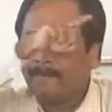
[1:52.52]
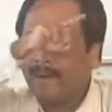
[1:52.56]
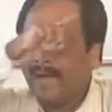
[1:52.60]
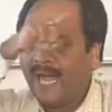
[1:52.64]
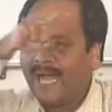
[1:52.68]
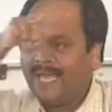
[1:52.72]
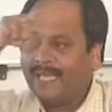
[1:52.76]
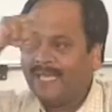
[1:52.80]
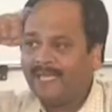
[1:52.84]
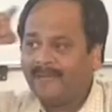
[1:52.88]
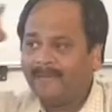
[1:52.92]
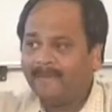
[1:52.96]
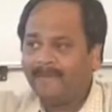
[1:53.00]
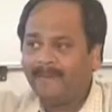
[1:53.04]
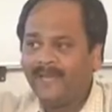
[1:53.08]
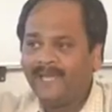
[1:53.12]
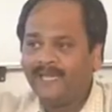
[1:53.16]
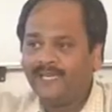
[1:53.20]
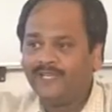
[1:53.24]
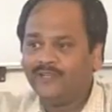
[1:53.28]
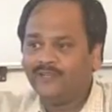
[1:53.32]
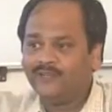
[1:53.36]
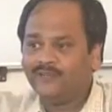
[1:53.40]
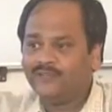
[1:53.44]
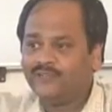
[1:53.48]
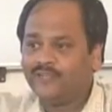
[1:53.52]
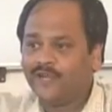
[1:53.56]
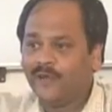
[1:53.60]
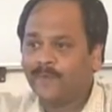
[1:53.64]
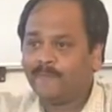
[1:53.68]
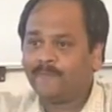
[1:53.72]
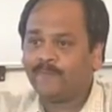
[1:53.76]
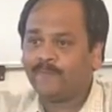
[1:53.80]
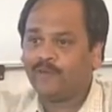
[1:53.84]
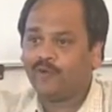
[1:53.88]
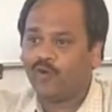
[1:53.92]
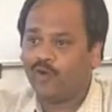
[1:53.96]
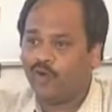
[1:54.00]
5 values
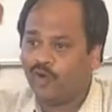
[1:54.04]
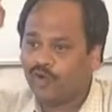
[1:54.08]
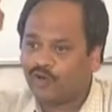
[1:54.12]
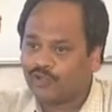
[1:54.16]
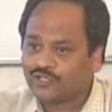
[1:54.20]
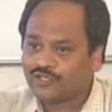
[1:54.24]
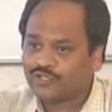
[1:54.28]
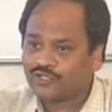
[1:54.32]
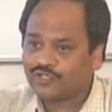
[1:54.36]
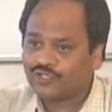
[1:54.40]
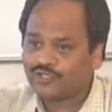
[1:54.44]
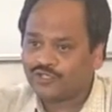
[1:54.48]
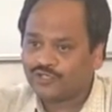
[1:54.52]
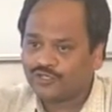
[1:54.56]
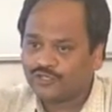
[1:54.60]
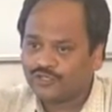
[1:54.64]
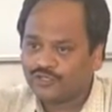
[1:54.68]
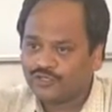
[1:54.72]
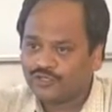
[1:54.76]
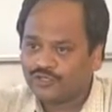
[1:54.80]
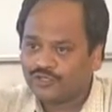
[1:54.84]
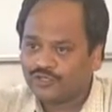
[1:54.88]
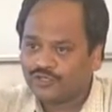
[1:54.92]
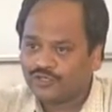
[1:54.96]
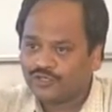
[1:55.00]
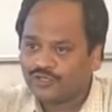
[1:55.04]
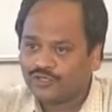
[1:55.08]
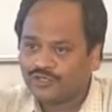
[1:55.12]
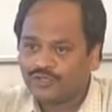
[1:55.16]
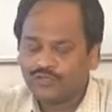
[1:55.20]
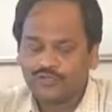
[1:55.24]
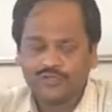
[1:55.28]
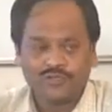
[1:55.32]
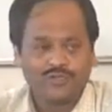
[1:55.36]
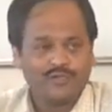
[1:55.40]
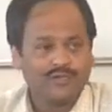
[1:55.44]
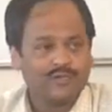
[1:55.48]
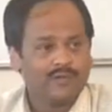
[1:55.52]
of cost
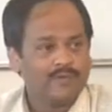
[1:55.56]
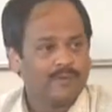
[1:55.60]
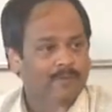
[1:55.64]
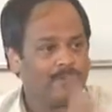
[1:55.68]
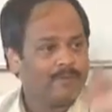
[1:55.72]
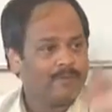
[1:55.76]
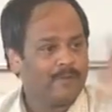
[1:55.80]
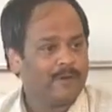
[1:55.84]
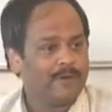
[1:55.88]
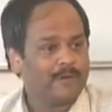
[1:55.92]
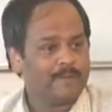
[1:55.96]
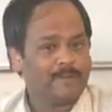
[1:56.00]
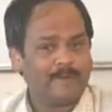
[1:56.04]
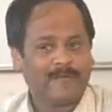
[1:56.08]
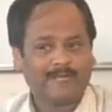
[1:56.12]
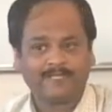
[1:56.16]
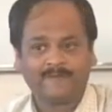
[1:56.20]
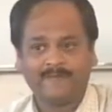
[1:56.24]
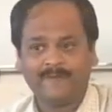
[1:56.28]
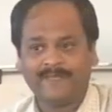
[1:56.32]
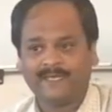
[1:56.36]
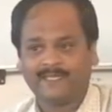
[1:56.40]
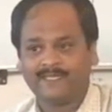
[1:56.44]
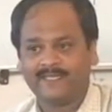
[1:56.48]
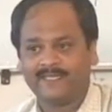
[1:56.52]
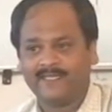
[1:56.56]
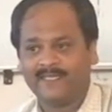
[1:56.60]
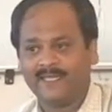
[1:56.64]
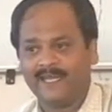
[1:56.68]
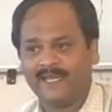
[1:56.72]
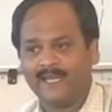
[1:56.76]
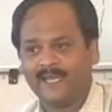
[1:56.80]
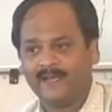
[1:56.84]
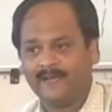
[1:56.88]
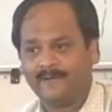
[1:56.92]
for first bacteria,